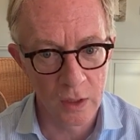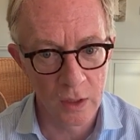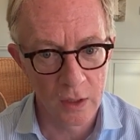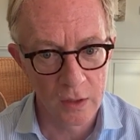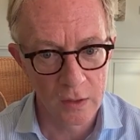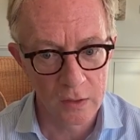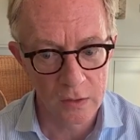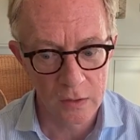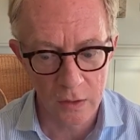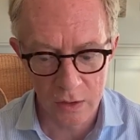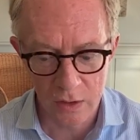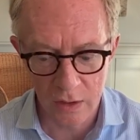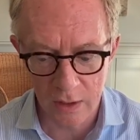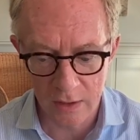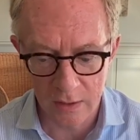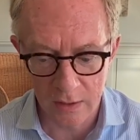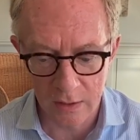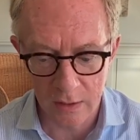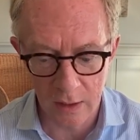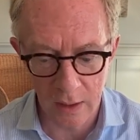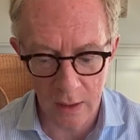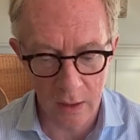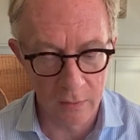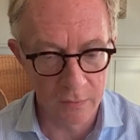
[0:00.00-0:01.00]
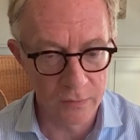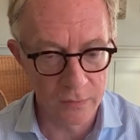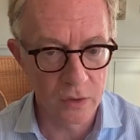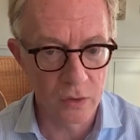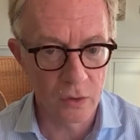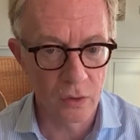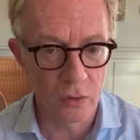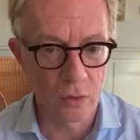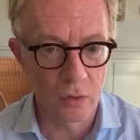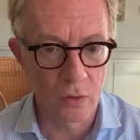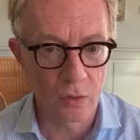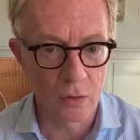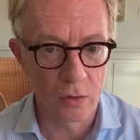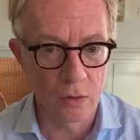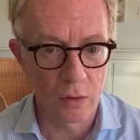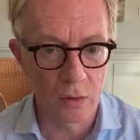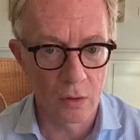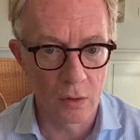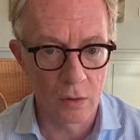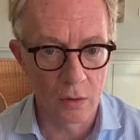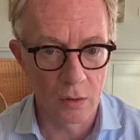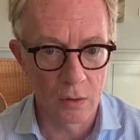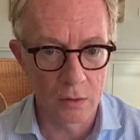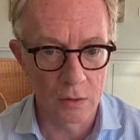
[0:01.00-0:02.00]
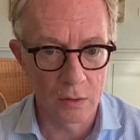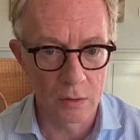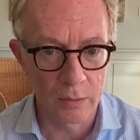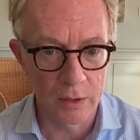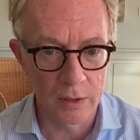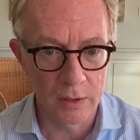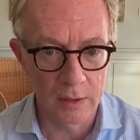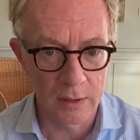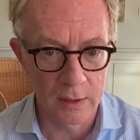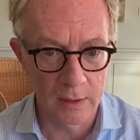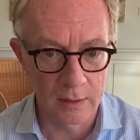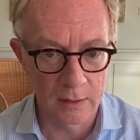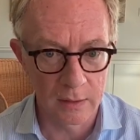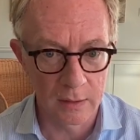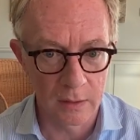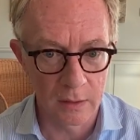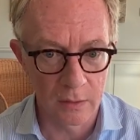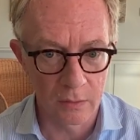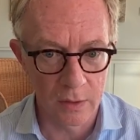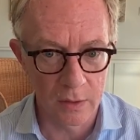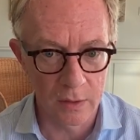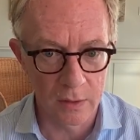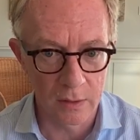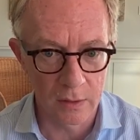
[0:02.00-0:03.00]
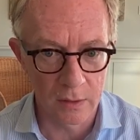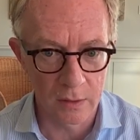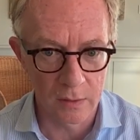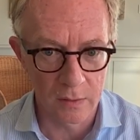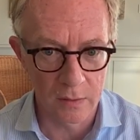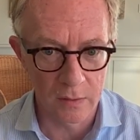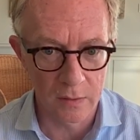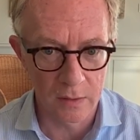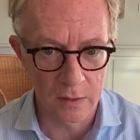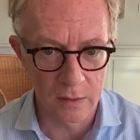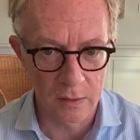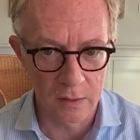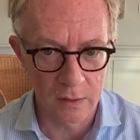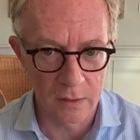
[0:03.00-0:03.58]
such as the ELF score or the magnetic resonance